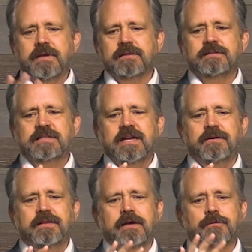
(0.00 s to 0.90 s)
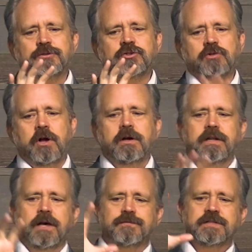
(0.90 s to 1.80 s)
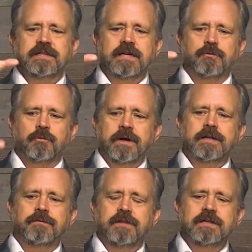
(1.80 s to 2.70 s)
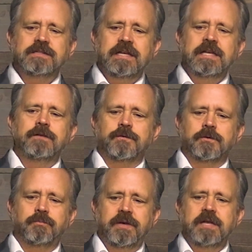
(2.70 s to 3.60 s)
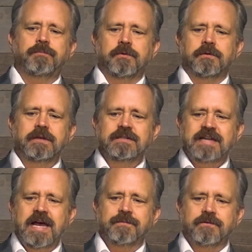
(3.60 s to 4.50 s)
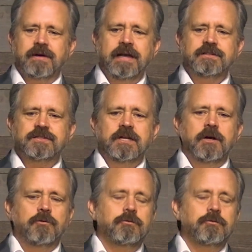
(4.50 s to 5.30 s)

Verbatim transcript: military that was strong enough to get rid of these evil people, these Amorites,